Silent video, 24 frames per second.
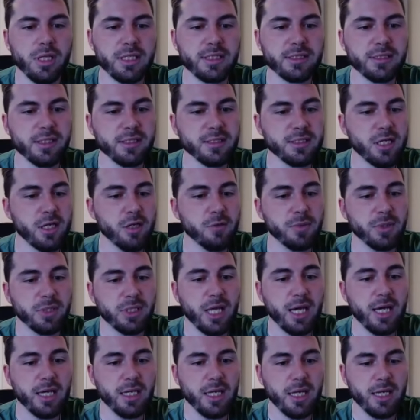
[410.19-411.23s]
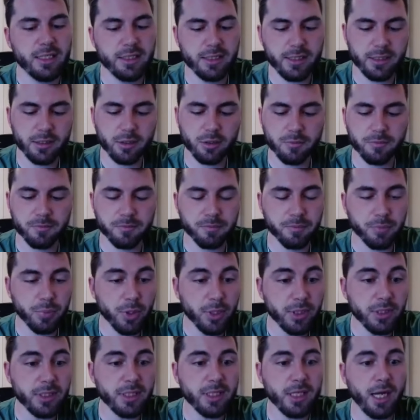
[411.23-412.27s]
it does help a lot and it'll
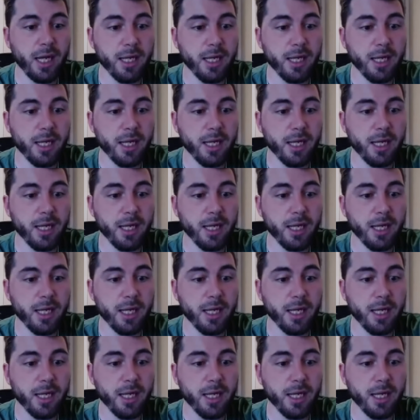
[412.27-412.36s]
put,